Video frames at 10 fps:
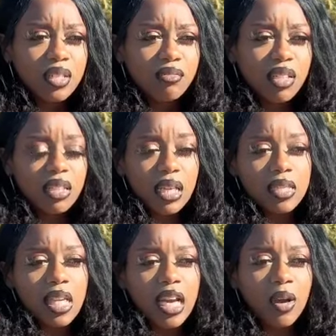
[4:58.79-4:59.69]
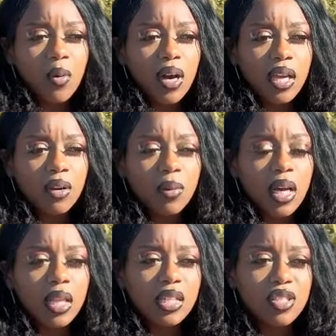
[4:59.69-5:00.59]
the things that I want and what I
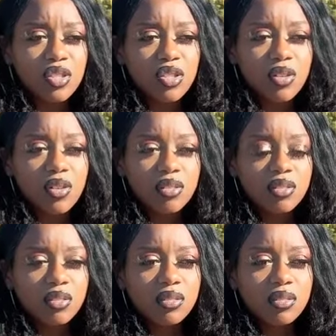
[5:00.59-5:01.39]
like to do.